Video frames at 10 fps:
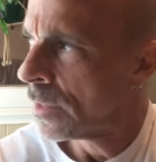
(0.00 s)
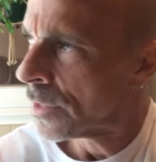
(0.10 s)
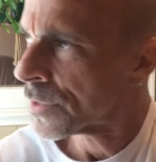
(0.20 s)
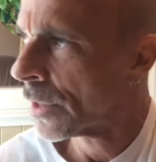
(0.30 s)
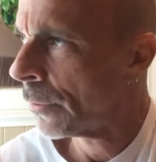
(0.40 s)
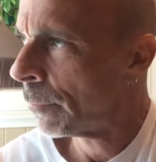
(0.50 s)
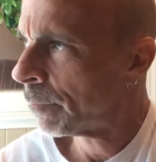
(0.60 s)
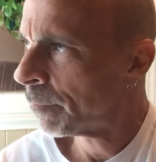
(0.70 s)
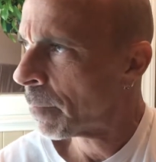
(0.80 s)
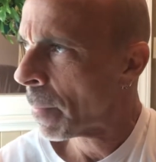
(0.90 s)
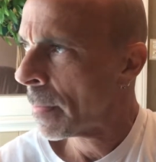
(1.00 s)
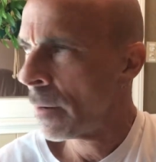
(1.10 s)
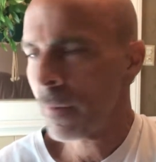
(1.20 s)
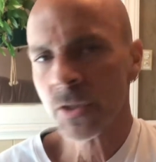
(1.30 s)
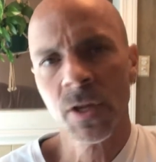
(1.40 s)
So,
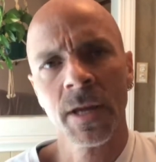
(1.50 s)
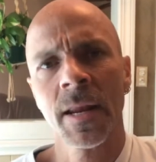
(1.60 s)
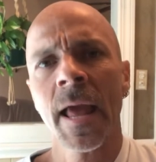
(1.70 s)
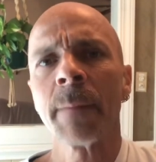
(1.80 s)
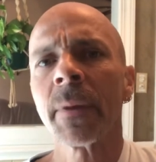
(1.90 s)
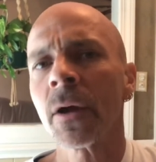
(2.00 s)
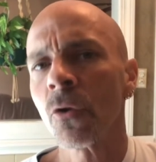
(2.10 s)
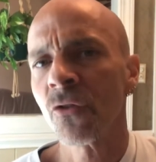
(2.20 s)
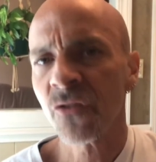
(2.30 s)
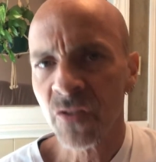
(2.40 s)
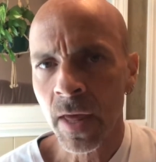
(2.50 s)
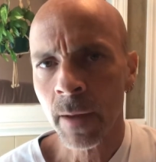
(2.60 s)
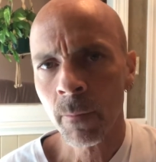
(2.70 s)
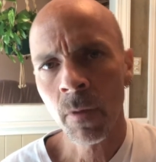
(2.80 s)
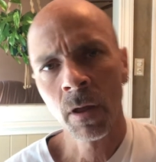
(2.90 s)
much like an apical
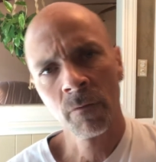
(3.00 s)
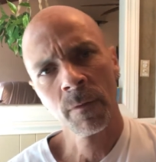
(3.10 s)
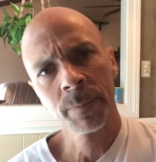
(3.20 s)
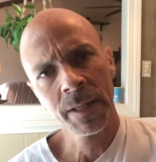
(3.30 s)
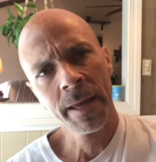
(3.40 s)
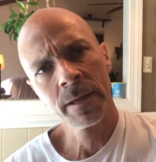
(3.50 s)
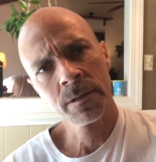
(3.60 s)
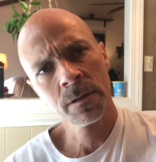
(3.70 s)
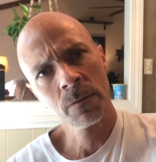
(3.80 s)
stem of a plant, it